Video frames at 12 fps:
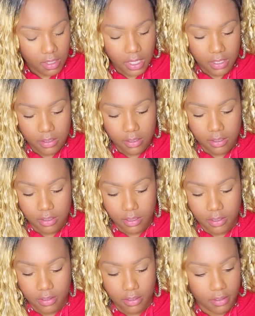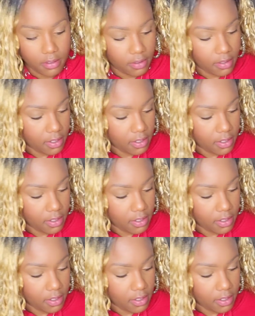What's the Sun card